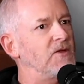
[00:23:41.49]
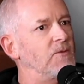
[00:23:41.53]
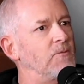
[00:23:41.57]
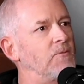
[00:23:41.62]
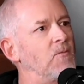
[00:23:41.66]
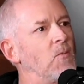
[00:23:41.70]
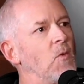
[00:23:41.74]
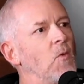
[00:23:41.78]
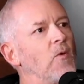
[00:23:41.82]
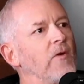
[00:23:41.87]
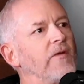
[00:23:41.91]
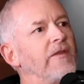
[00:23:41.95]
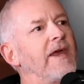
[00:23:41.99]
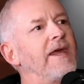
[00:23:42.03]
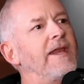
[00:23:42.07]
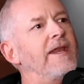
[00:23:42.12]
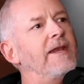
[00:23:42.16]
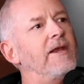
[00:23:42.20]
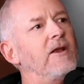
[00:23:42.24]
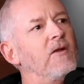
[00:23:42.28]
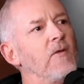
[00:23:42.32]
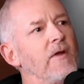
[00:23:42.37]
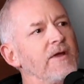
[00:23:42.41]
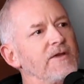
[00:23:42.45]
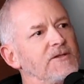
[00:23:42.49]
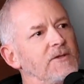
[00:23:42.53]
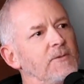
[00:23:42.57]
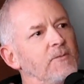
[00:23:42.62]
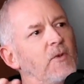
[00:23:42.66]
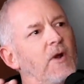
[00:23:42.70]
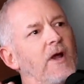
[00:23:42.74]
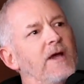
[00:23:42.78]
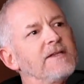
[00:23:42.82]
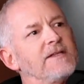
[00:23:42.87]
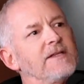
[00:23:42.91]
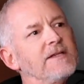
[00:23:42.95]
the more that integration
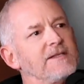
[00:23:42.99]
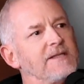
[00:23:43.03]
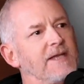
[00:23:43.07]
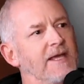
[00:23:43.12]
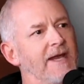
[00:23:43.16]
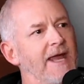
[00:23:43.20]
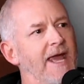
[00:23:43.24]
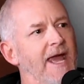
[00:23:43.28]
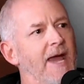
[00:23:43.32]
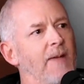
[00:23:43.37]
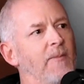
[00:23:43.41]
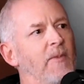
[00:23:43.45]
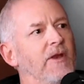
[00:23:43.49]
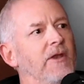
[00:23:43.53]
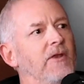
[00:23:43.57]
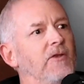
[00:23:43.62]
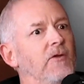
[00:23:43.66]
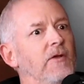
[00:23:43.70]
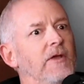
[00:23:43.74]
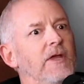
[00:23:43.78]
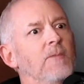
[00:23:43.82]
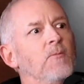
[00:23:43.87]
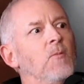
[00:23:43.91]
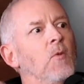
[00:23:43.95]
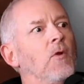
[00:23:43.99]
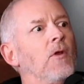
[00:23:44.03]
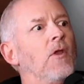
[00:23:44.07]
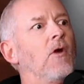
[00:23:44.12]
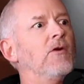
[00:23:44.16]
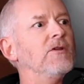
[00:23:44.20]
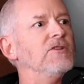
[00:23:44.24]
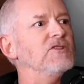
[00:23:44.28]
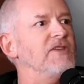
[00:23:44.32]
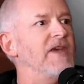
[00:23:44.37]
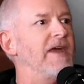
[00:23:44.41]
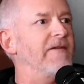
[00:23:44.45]
process can happen and you get more
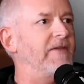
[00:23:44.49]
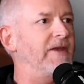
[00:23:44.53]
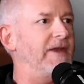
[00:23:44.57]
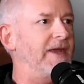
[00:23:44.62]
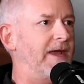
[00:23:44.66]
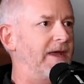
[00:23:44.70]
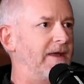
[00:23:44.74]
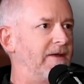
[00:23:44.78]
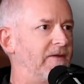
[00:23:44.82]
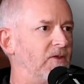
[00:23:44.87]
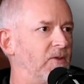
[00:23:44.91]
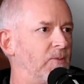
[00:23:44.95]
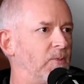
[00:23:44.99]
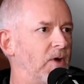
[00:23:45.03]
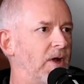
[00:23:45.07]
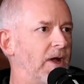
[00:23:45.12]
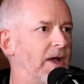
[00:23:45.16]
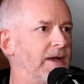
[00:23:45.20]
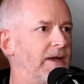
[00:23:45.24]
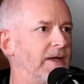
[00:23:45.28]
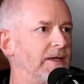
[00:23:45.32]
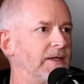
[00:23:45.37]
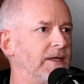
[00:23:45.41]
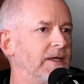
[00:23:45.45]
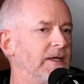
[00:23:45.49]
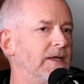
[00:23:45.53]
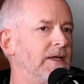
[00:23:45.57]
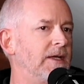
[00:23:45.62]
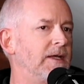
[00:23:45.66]
longevity out of the product.